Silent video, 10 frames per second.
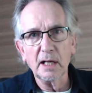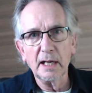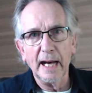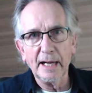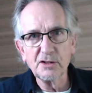
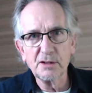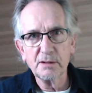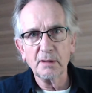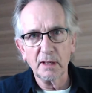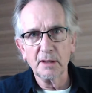as
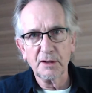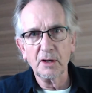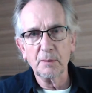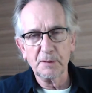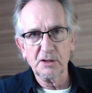a
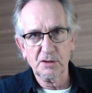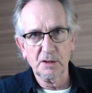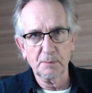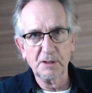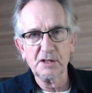therapist to
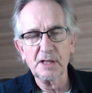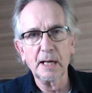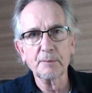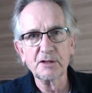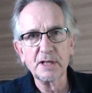the person I
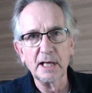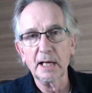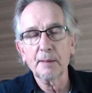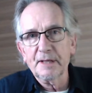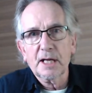am today,
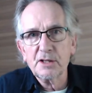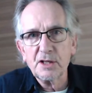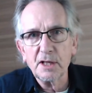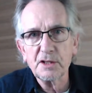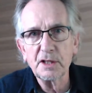I mean, I
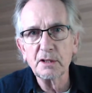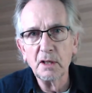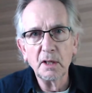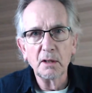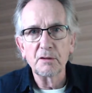started
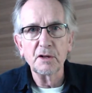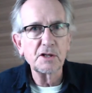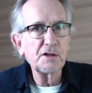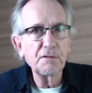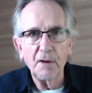
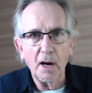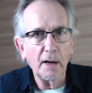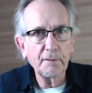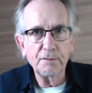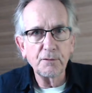
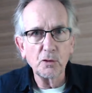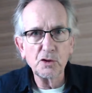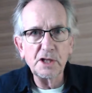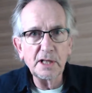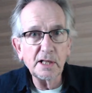35,
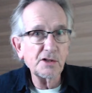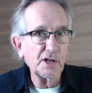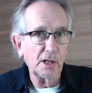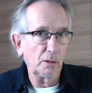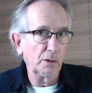40 years
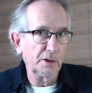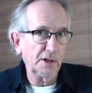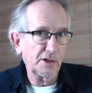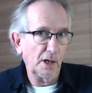ago on this.